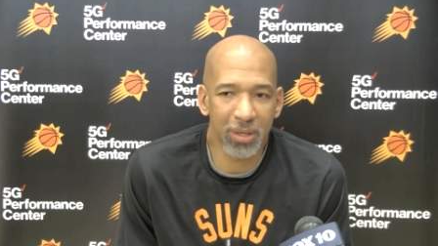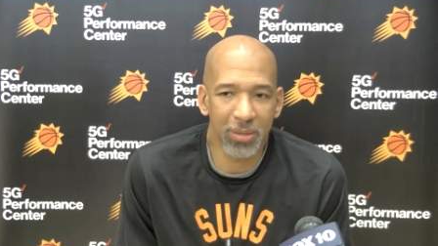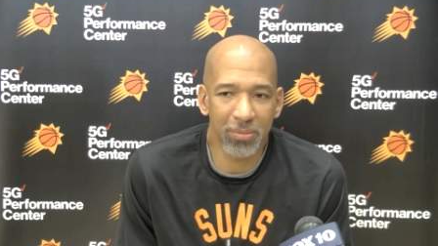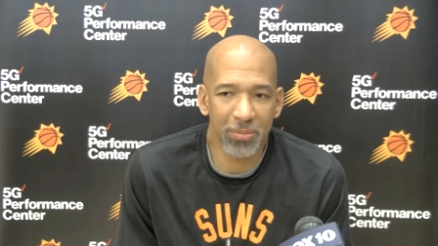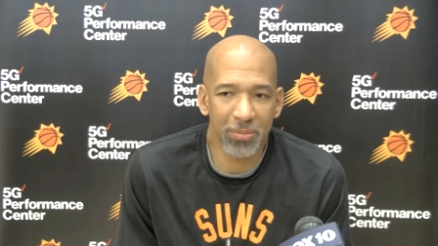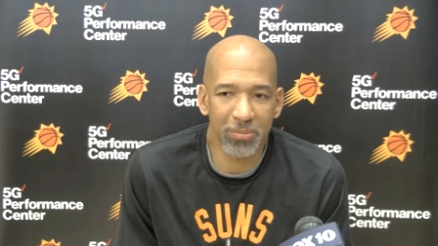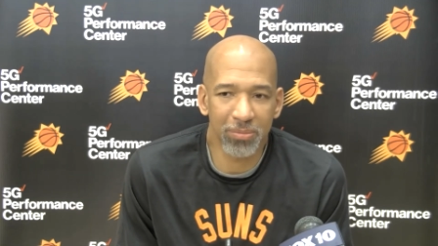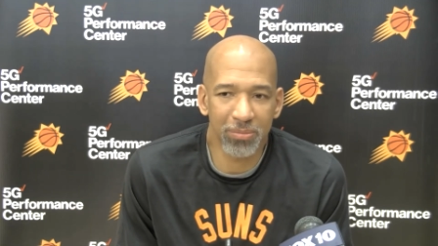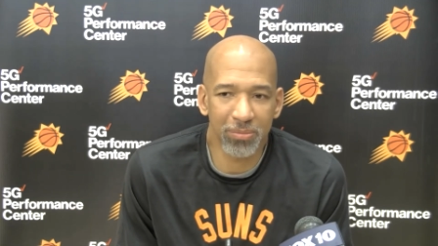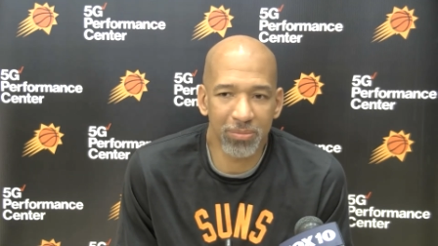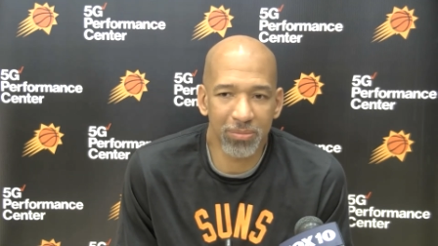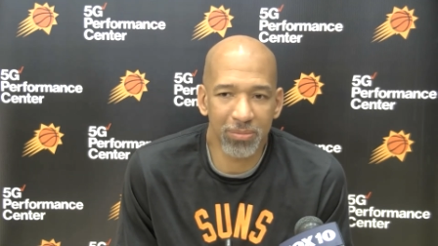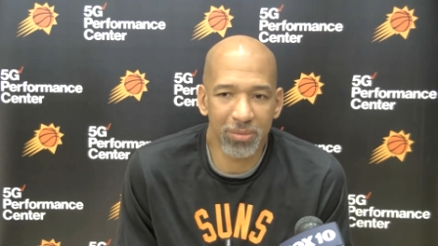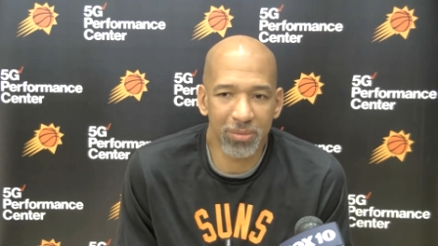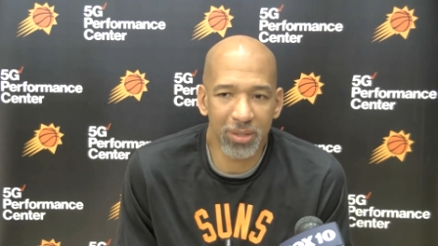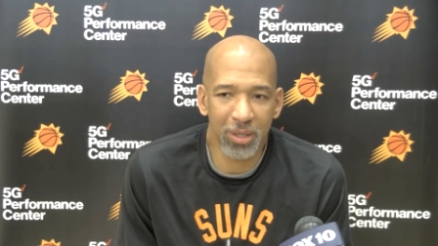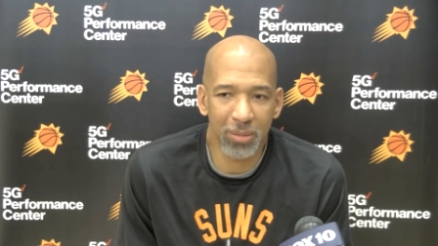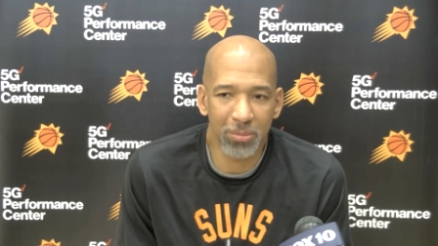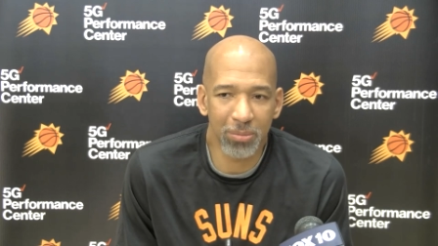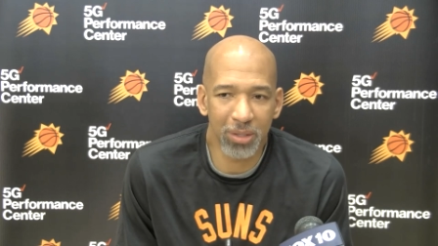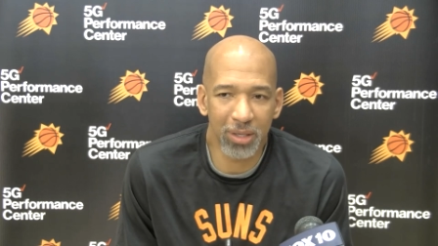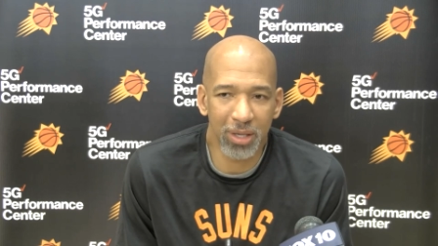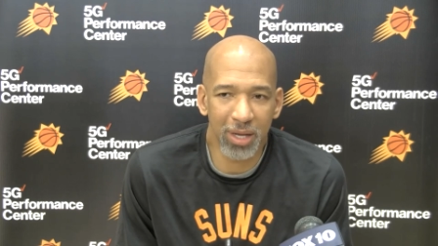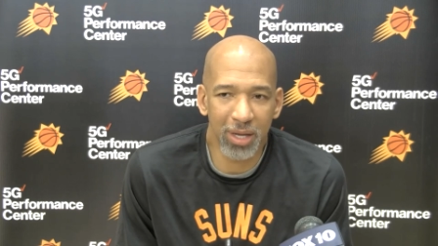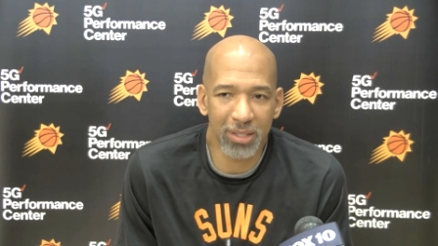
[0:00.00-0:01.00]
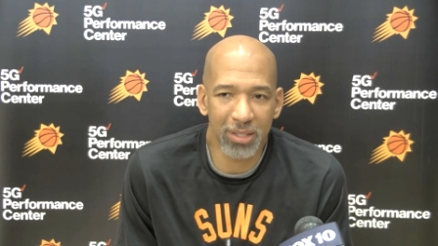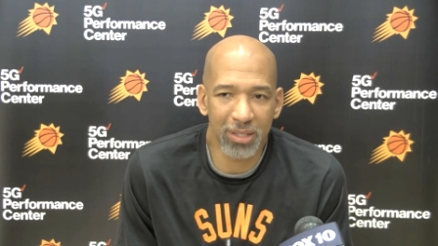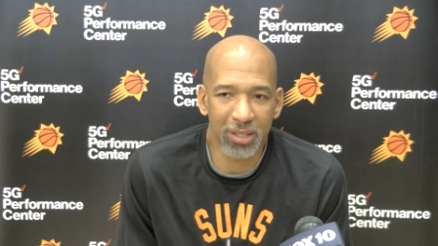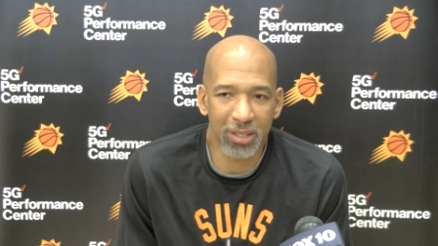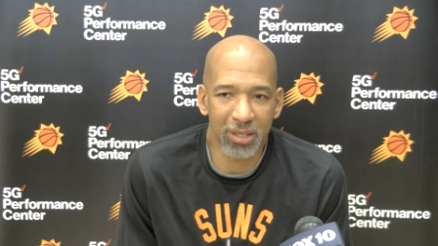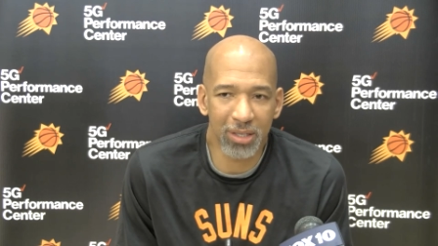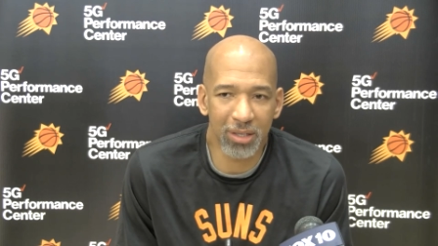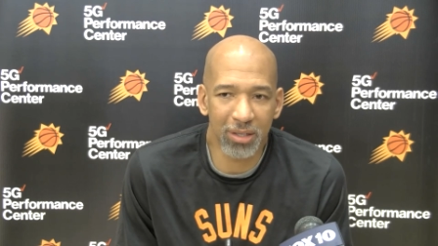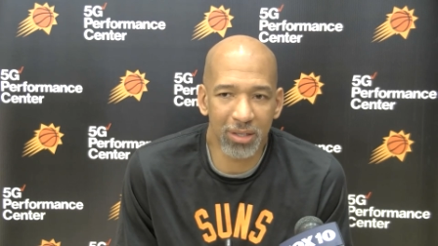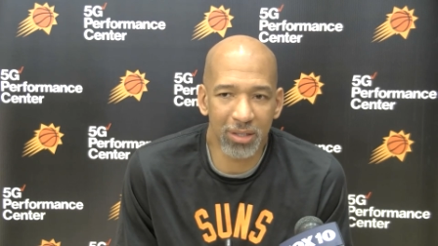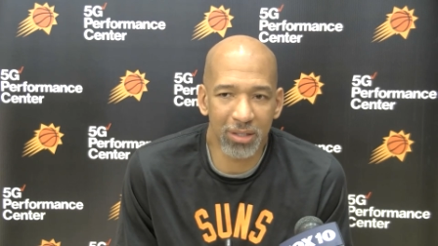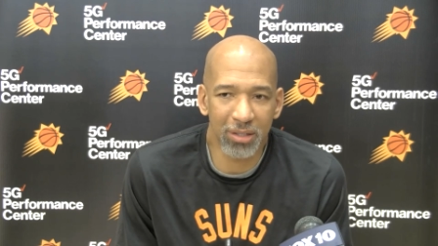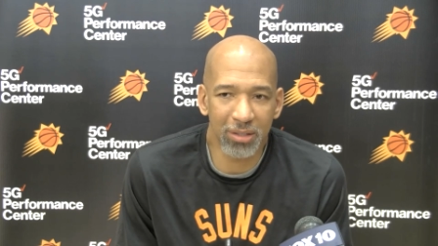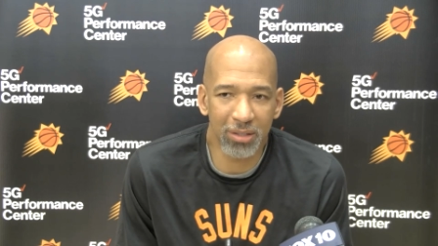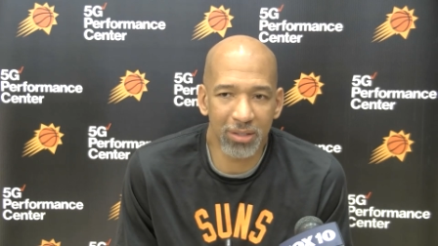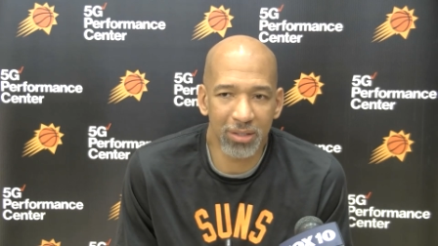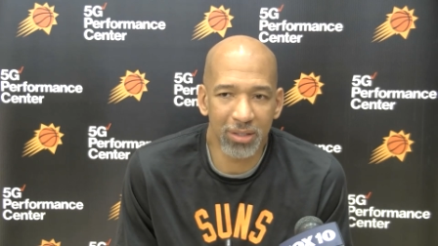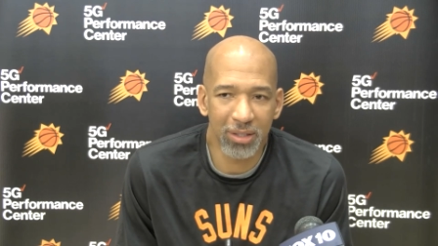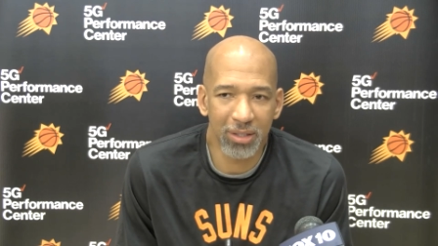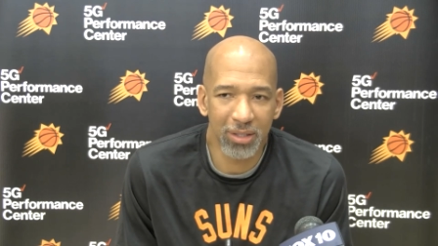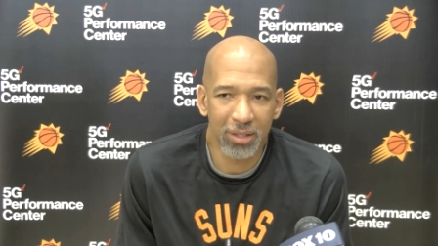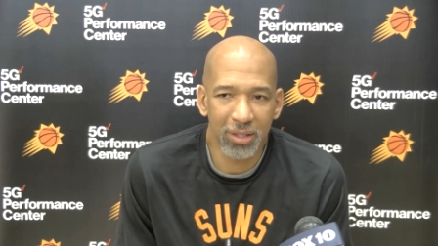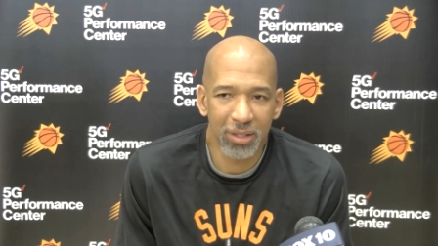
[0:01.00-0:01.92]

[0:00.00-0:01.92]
I'm I'm glad to call